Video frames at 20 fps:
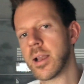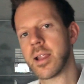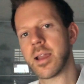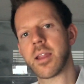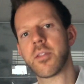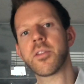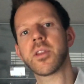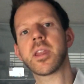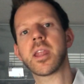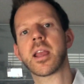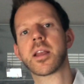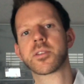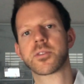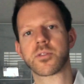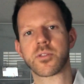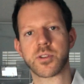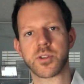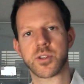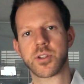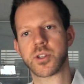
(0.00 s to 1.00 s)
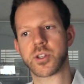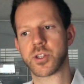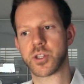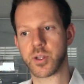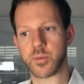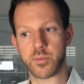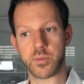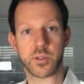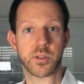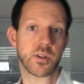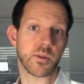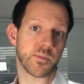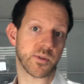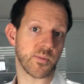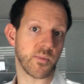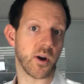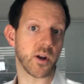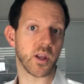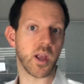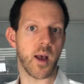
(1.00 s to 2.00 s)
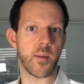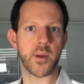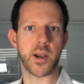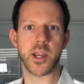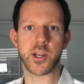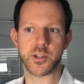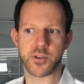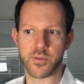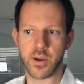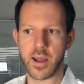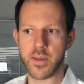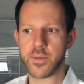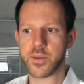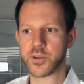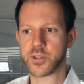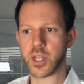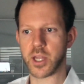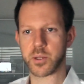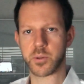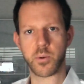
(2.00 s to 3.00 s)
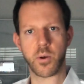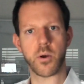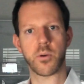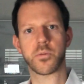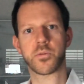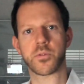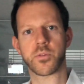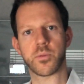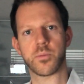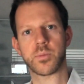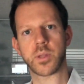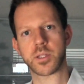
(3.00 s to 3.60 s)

And I think the answer is some smart combination, right? There's that quote